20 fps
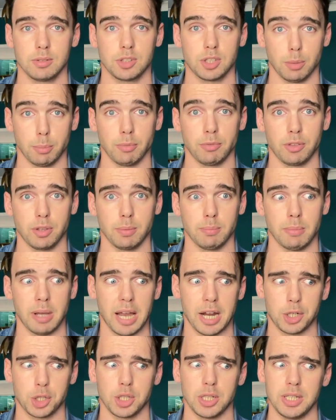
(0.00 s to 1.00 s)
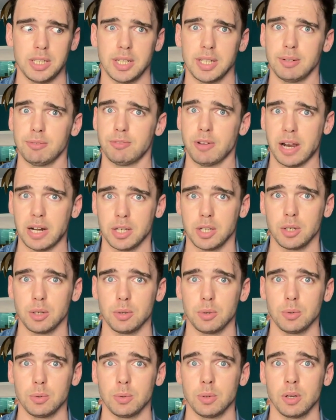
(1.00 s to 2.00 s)
some of them actually did
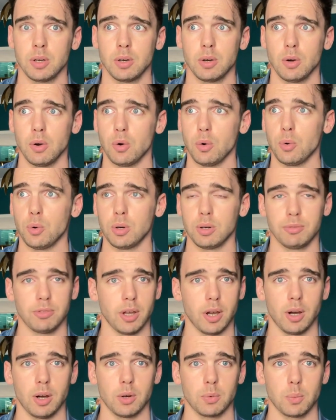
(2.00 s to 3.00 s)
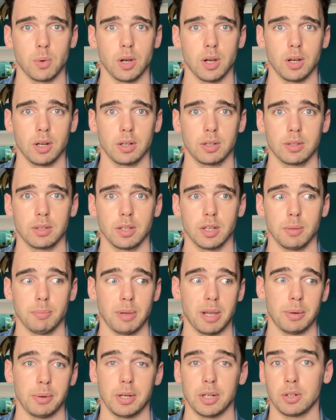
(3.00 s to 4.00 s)
value all of the hard work that
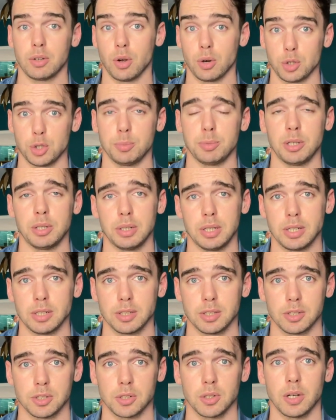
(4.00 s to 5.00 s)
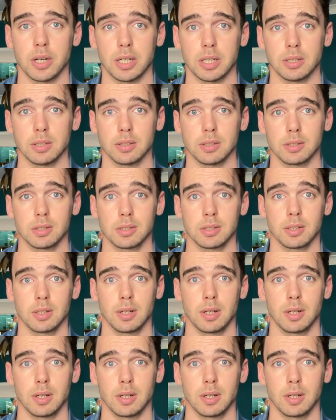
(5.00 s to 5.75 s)
Mary had contributed into the science.